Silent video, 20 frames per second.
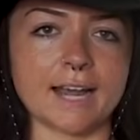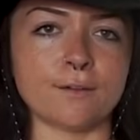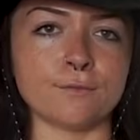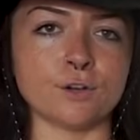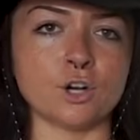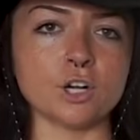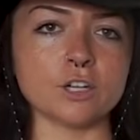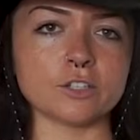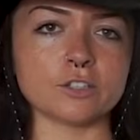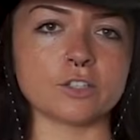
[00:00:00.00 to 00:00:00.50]
have
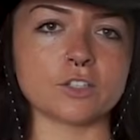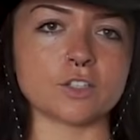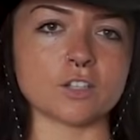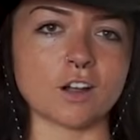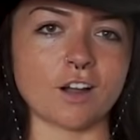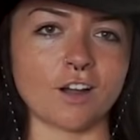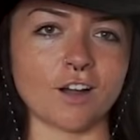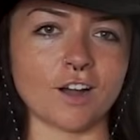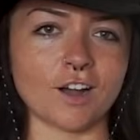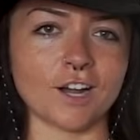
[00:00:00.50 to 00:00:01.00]
hooks
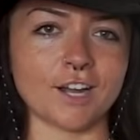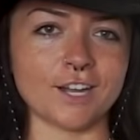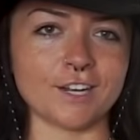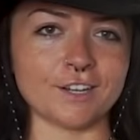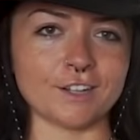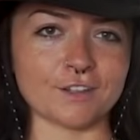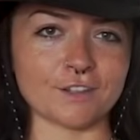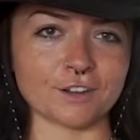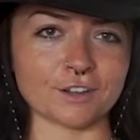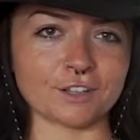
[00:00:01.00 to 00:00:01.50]

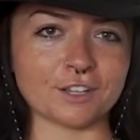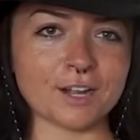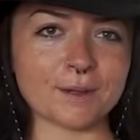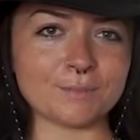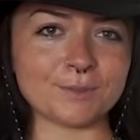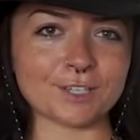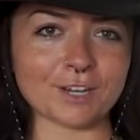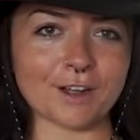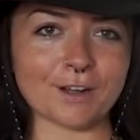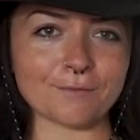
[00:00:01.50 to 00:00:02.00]
on the
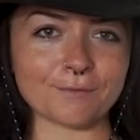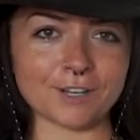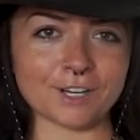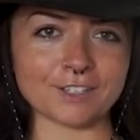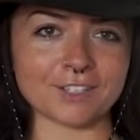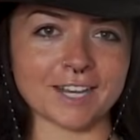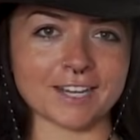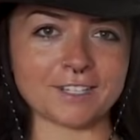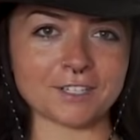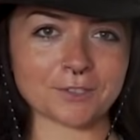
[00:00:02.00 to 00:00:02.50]
clubs of their
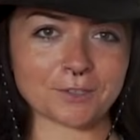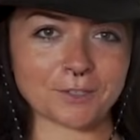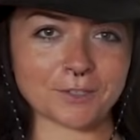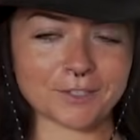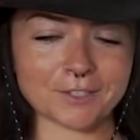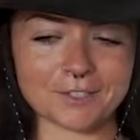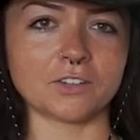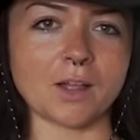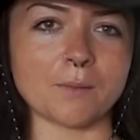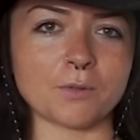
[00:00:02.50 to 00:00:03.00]

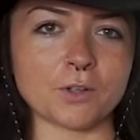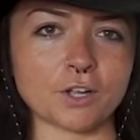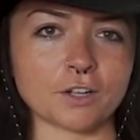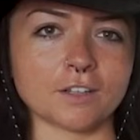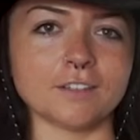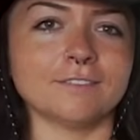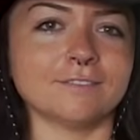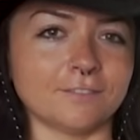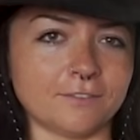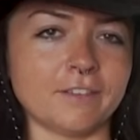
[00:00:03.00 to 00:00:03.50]
tentacles. Club
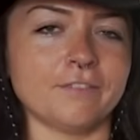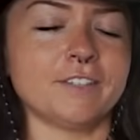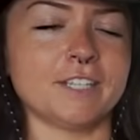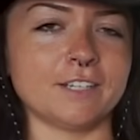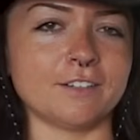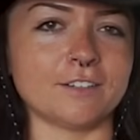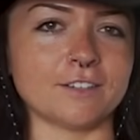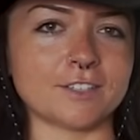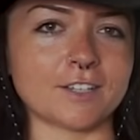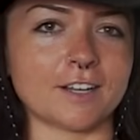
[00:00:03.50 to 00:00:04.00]
hook.
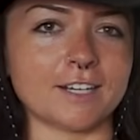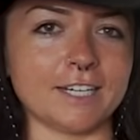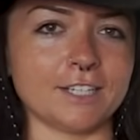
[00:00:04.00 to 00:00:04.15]
fifteen hooks on